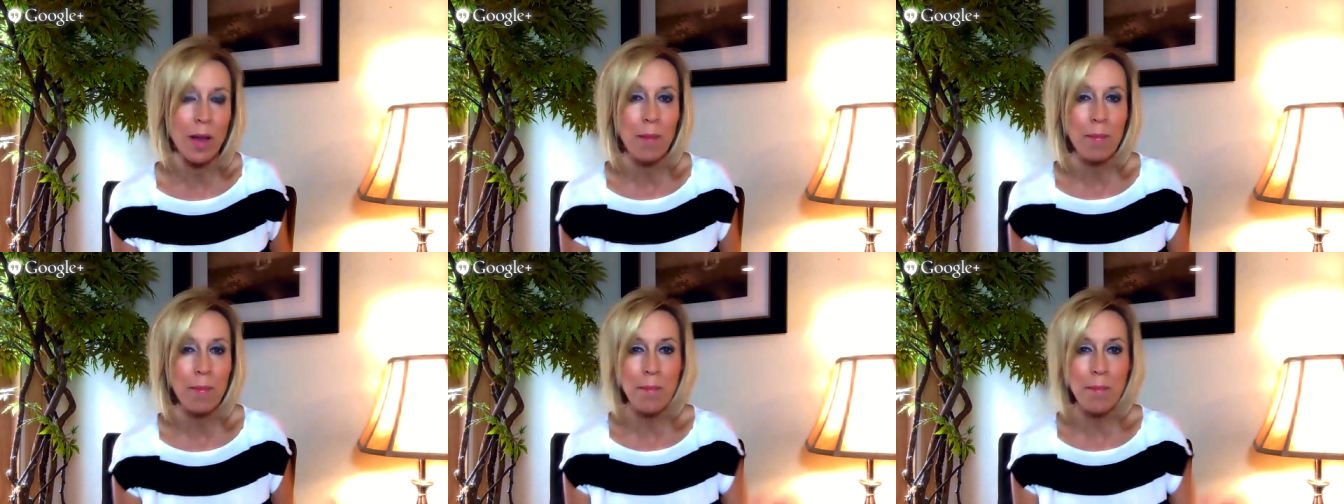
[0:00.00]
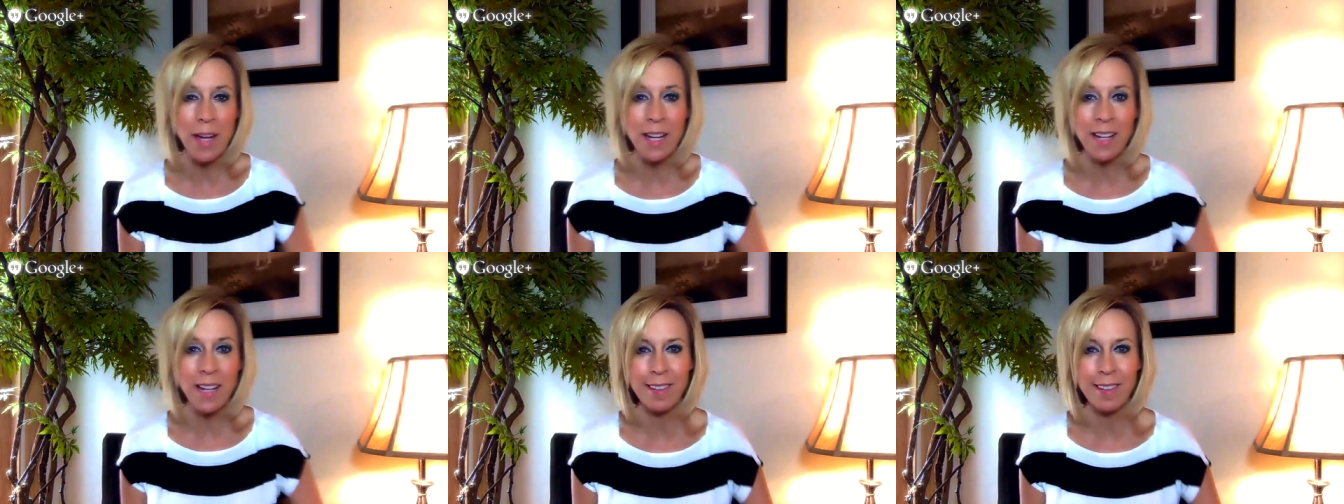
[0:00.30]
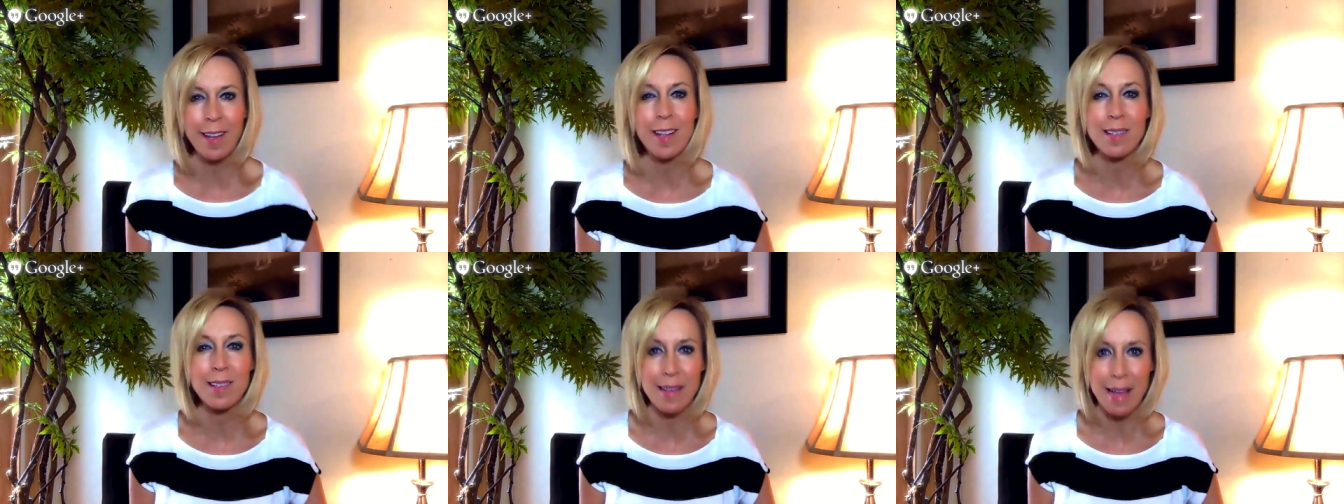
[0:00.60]
Many
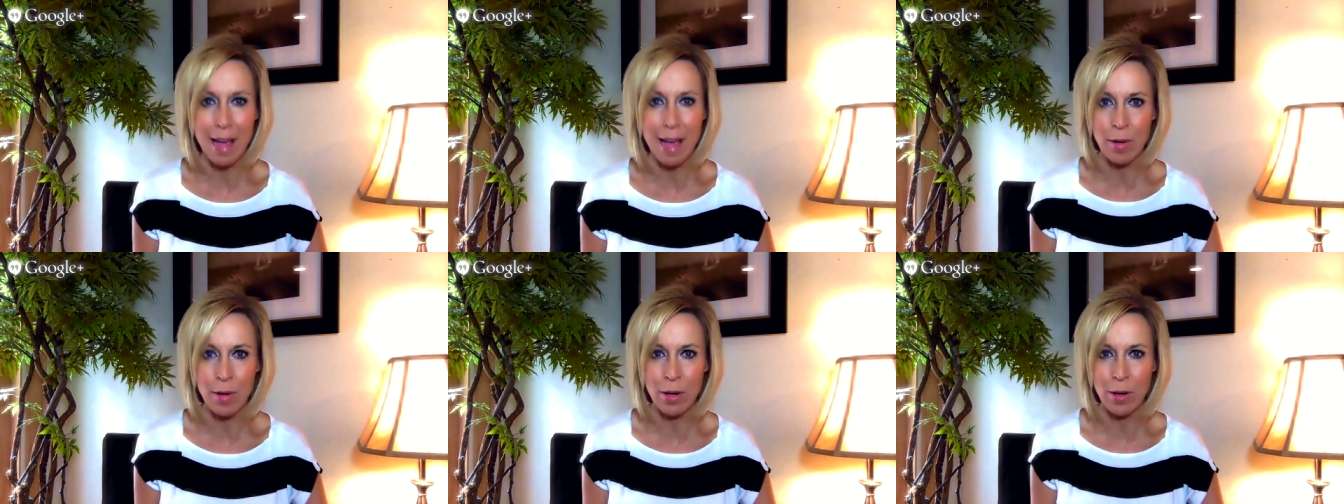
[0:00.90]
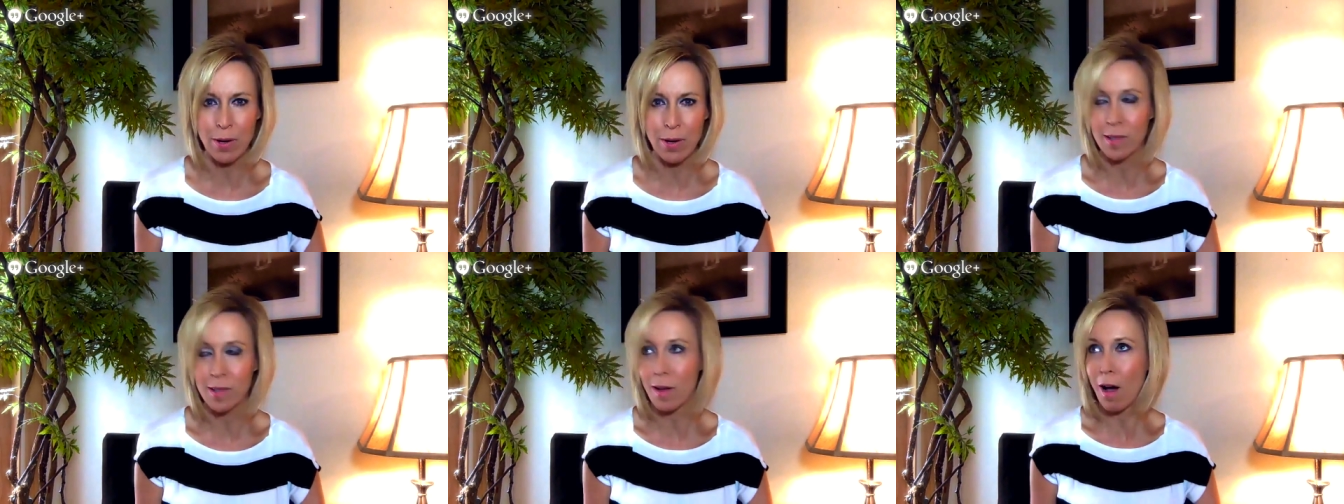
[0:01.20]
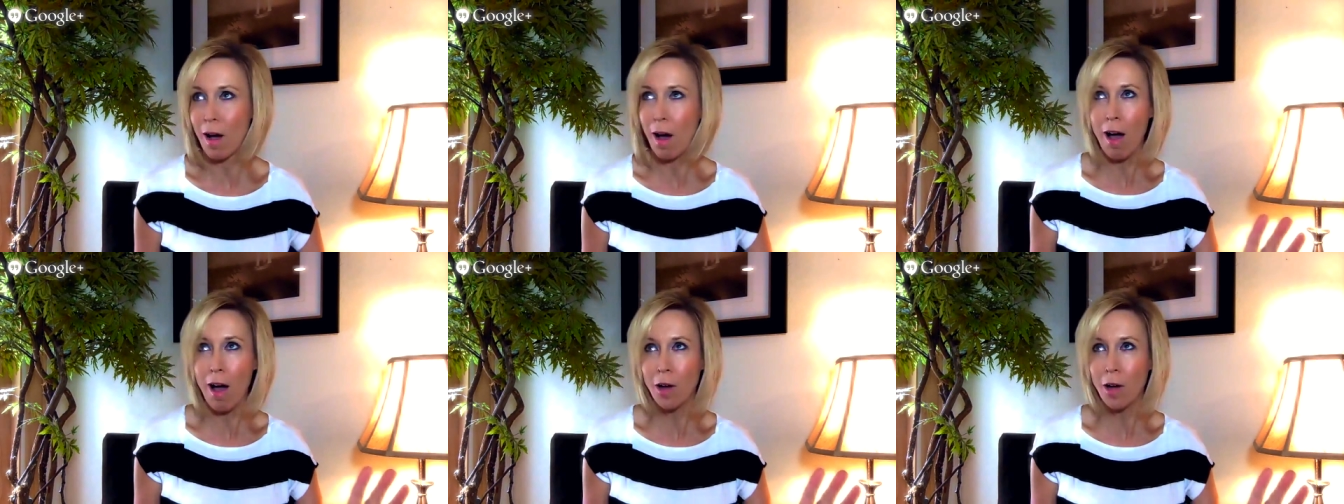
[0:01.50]
think it's taboo and it's
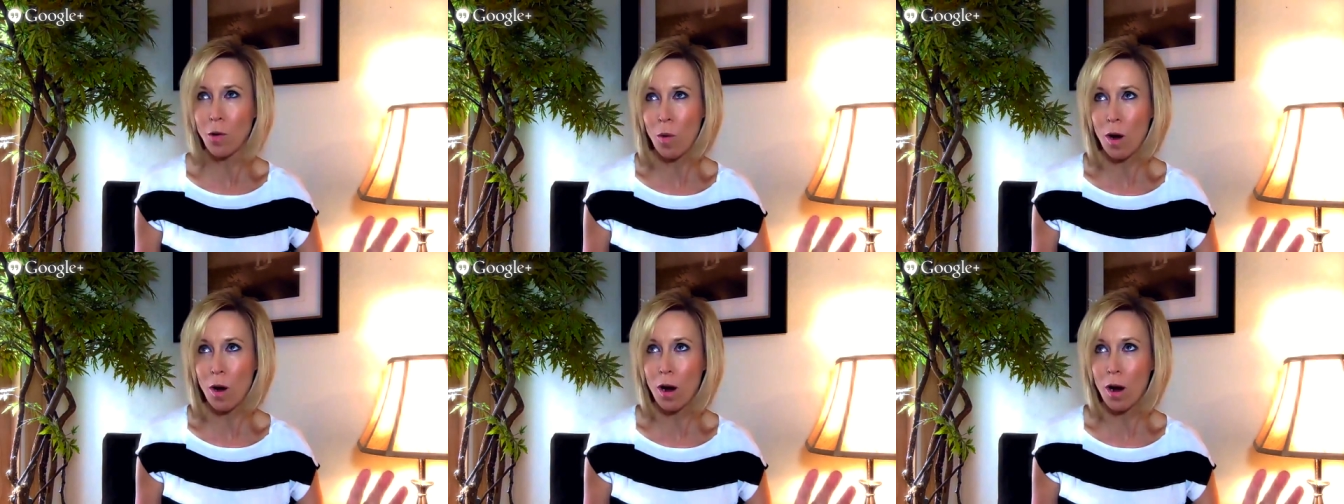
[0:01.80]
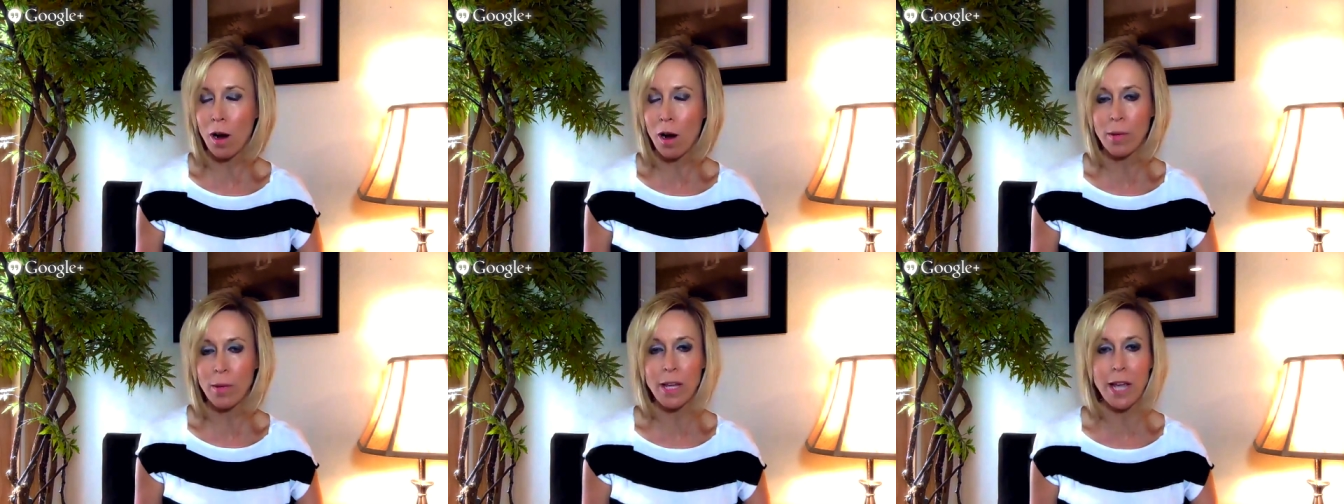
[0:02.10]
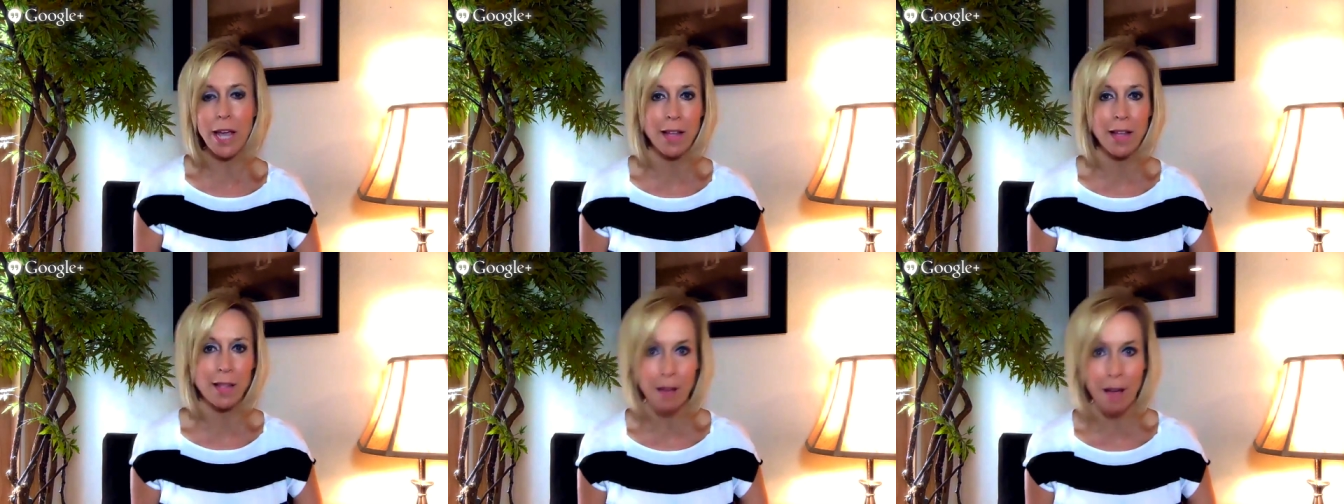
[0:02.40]
awkward. We
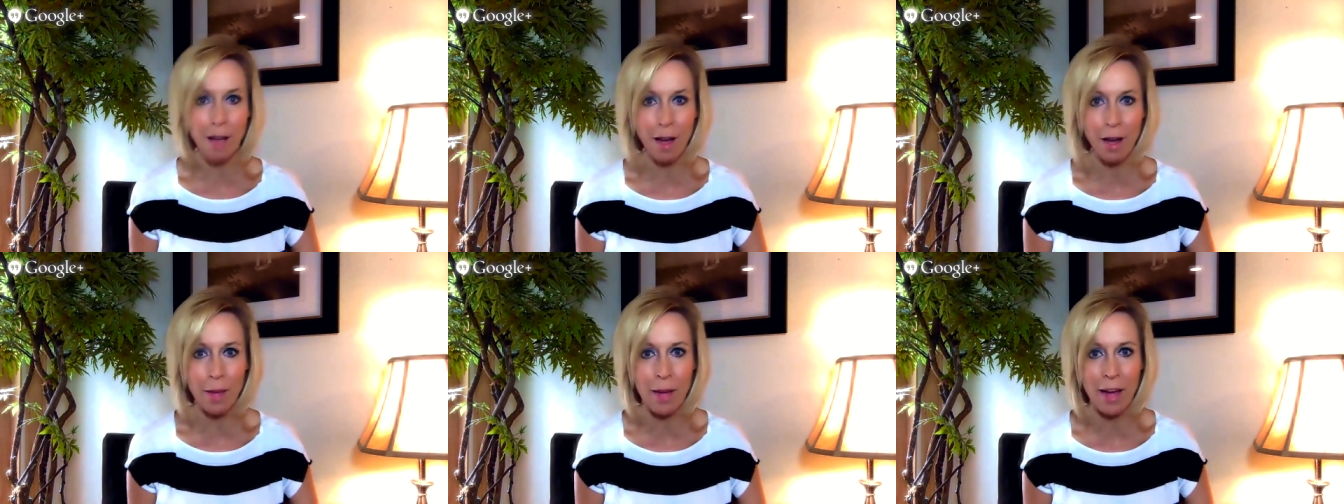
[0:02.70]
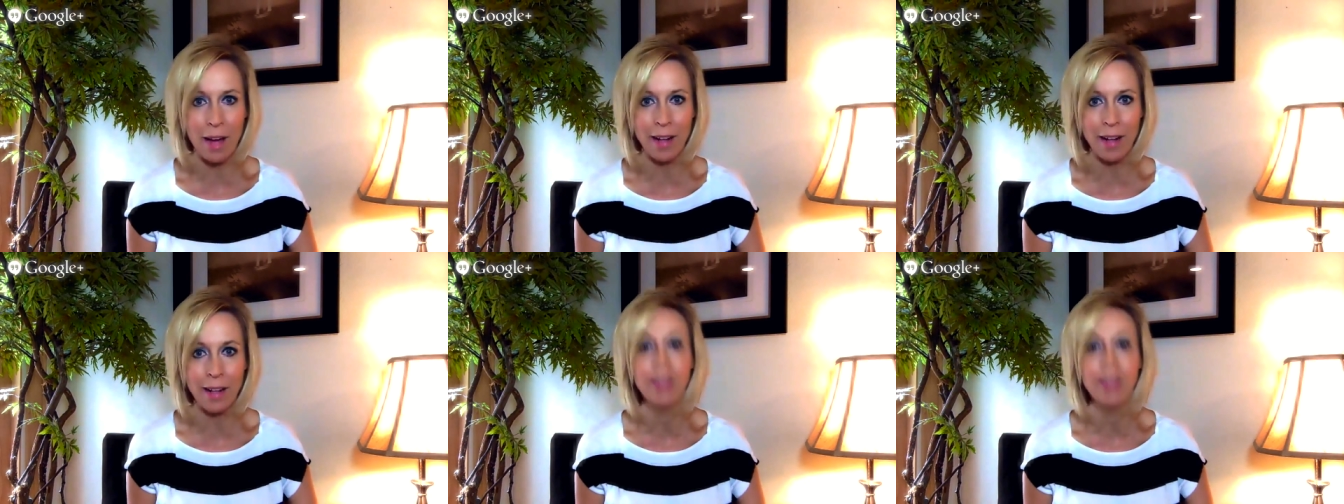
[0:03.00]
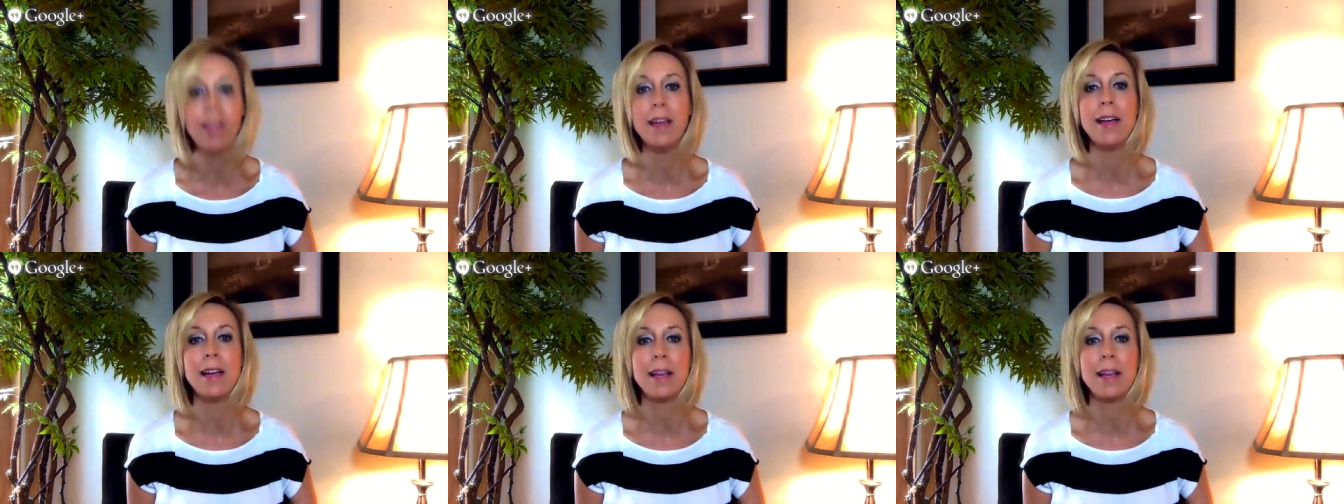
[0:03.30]
can't talk about it.